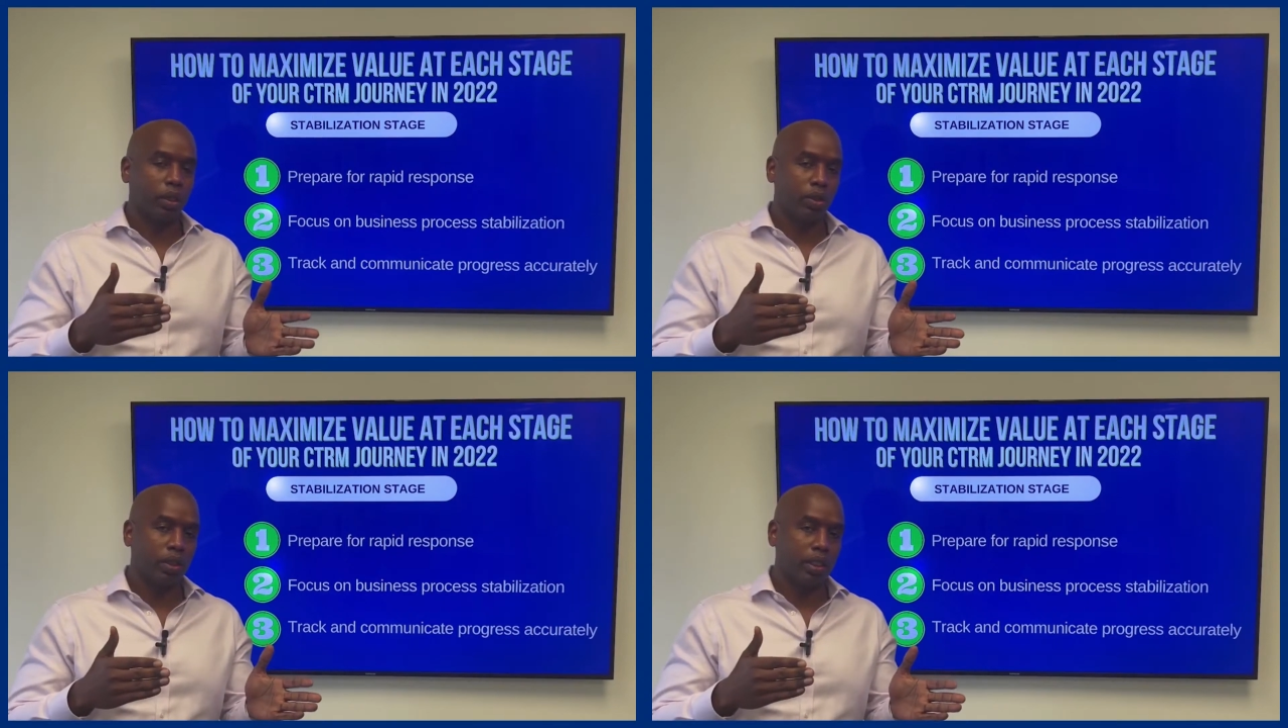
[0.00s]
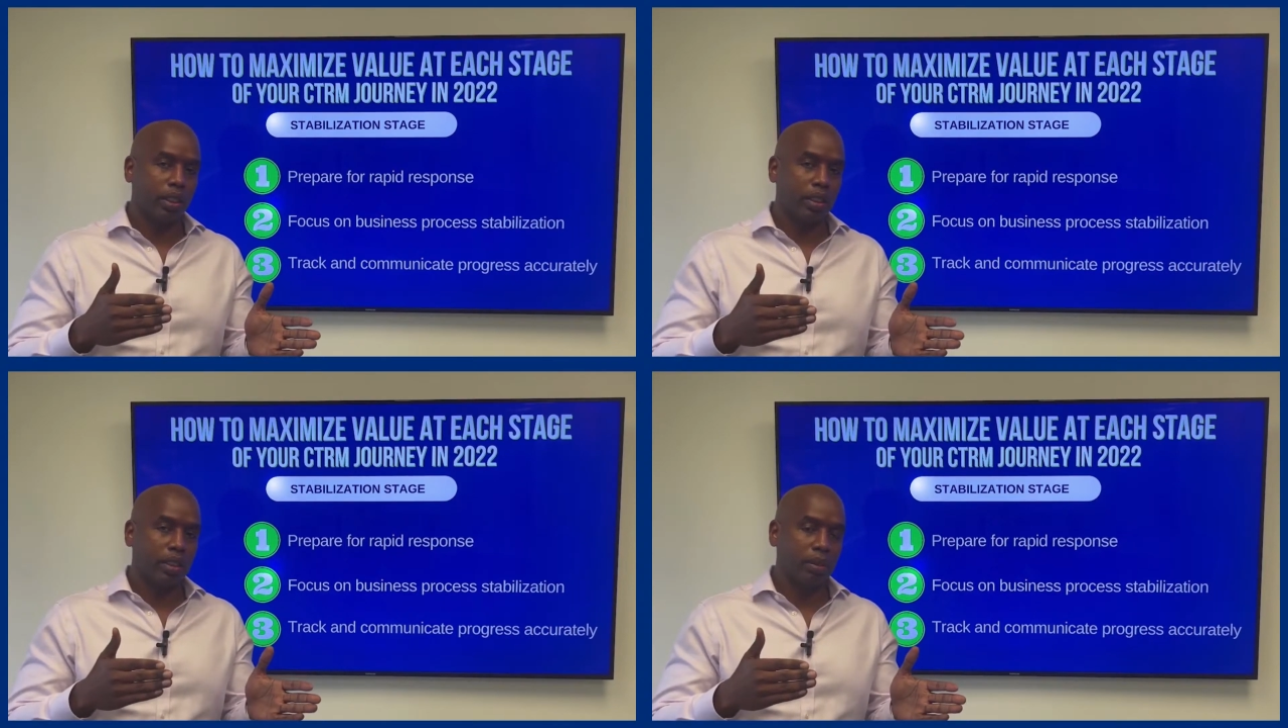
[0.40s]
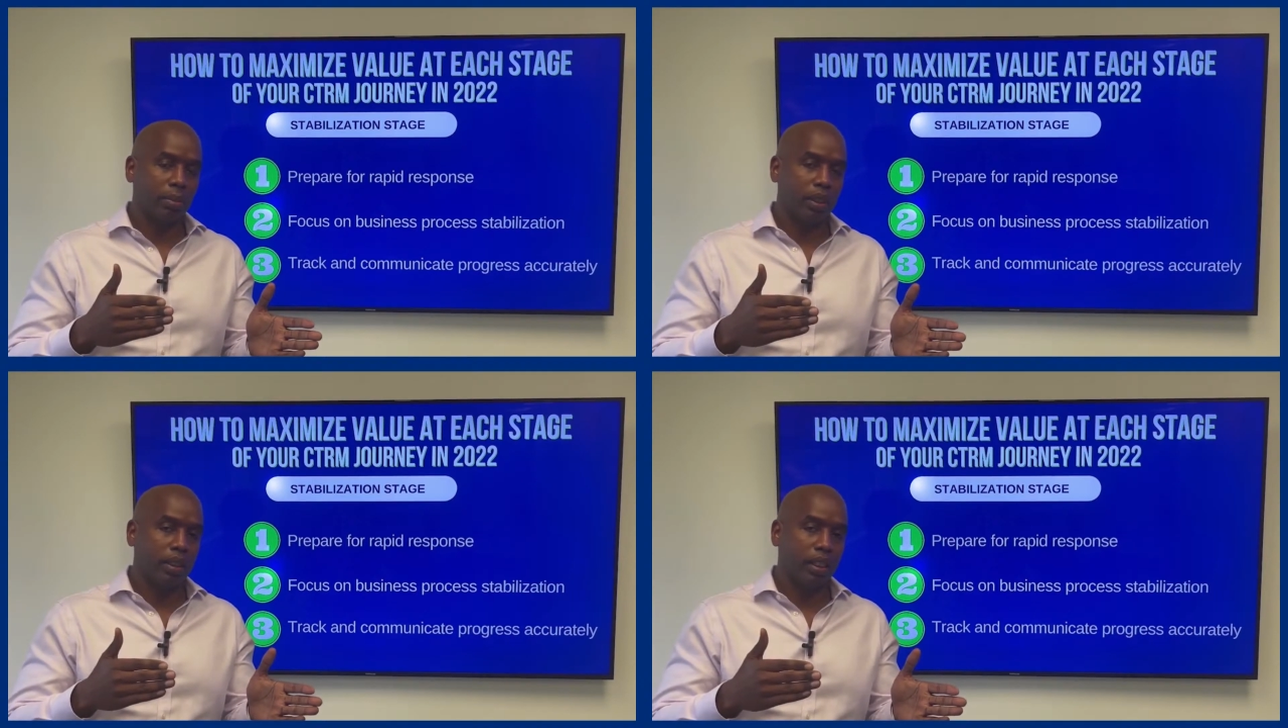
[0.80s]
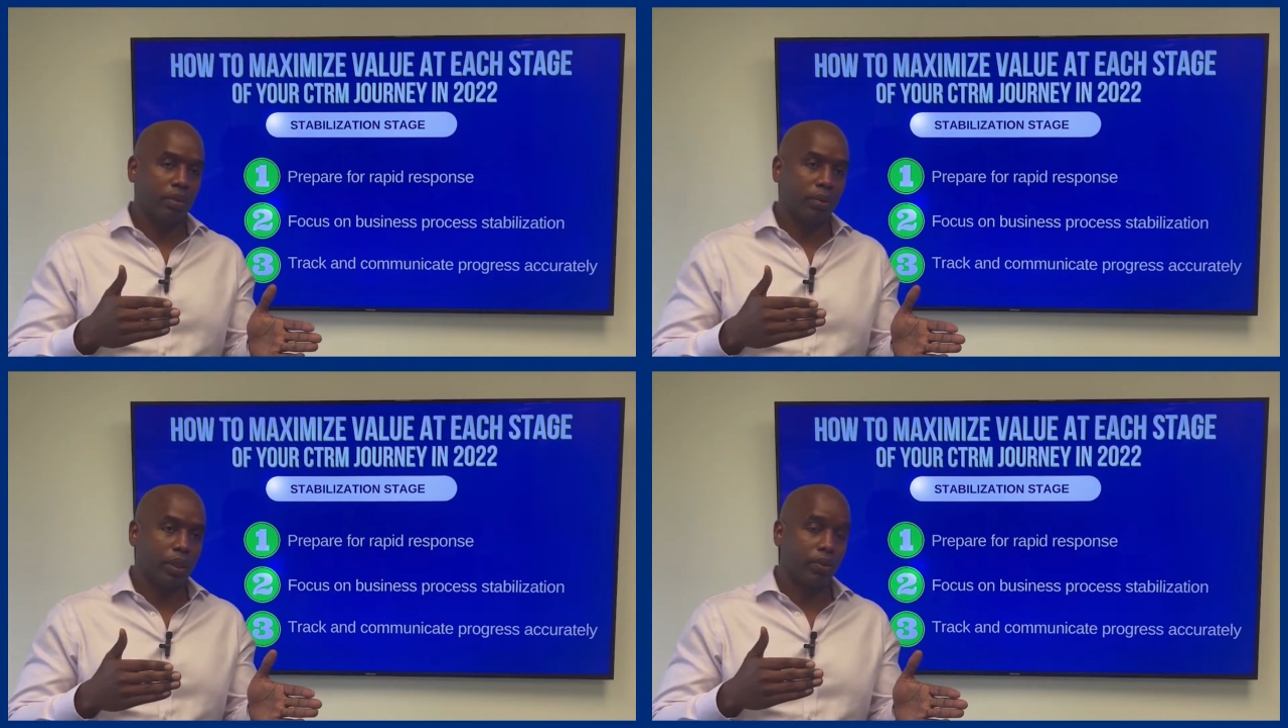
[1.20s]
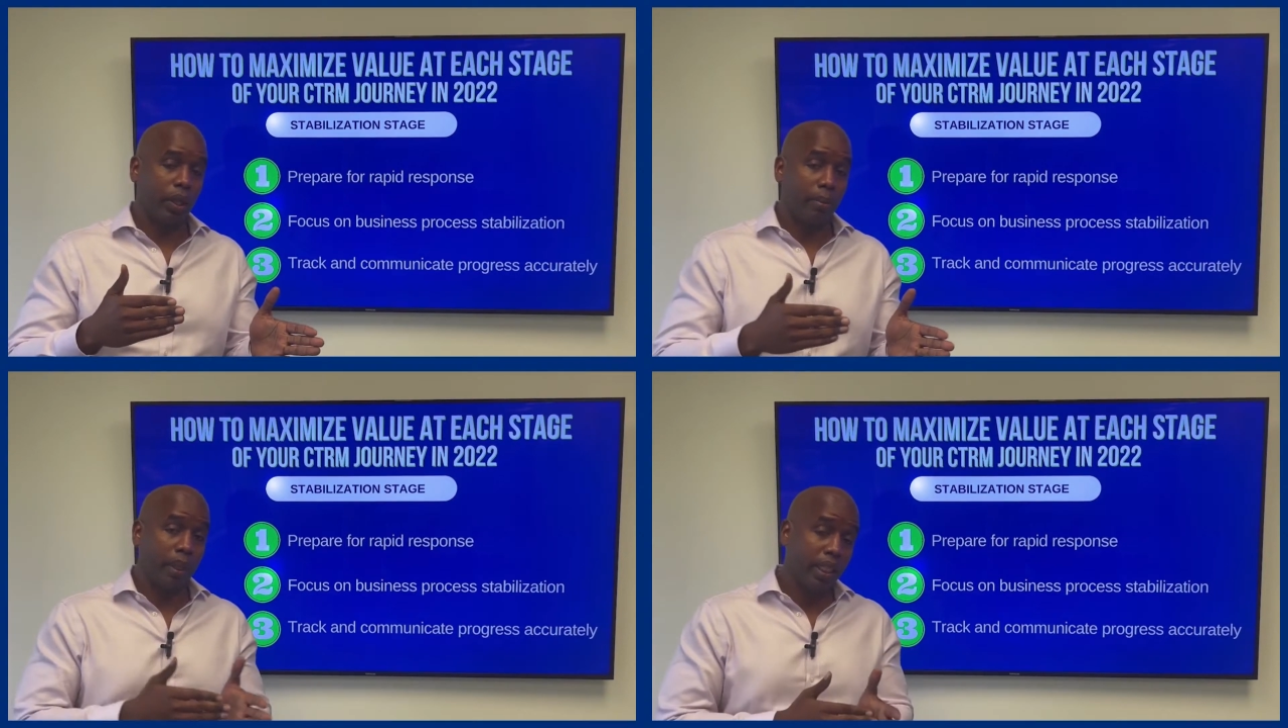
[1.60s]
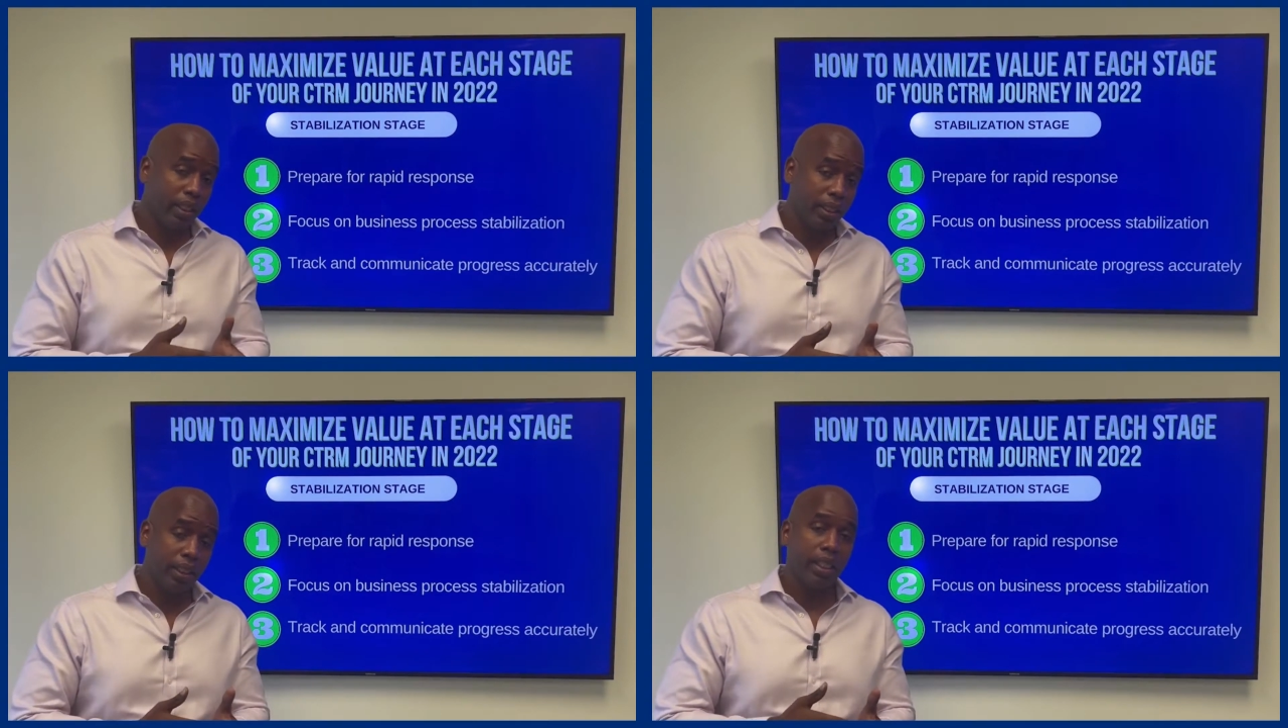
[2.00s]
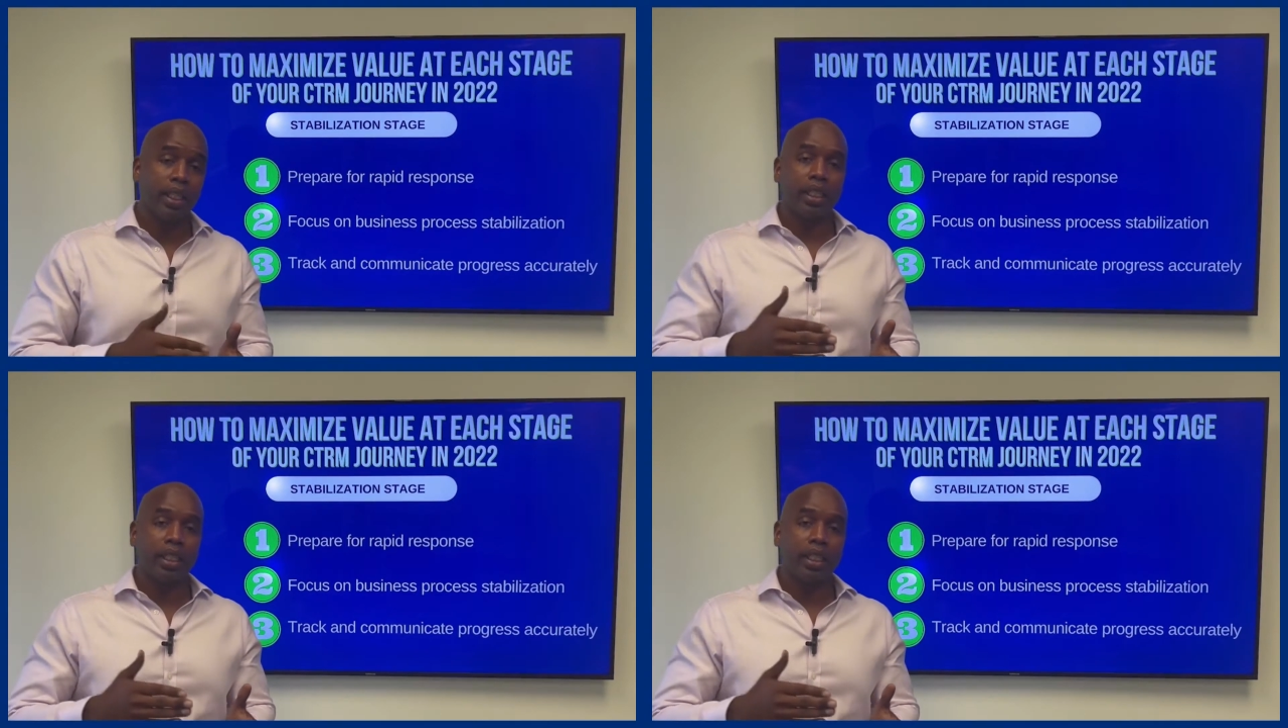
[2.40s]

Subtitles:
urgent that needs to be done with immediately?